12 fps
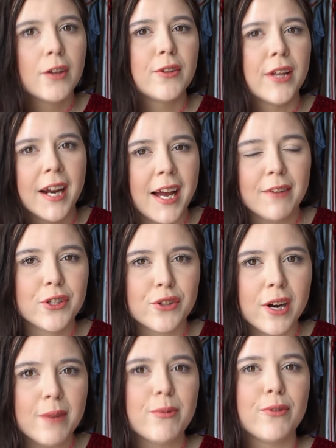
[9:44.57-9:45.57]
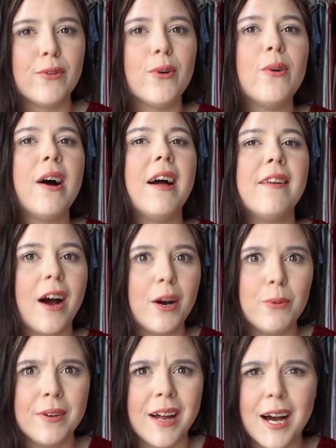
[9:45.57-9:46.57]
that I haven't tried before, and
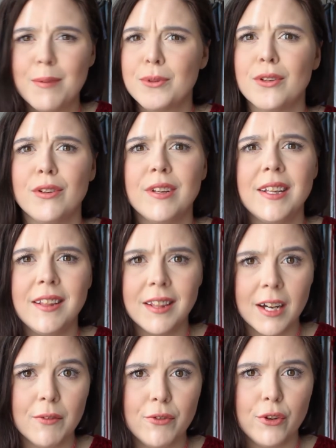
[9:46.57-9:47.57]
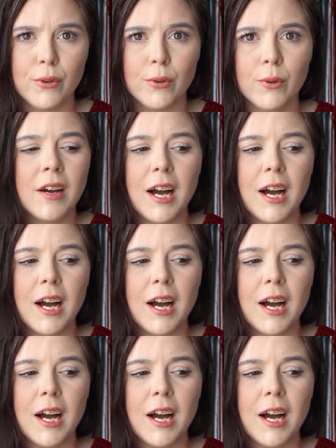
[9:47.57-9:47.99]
I would absolutely love to.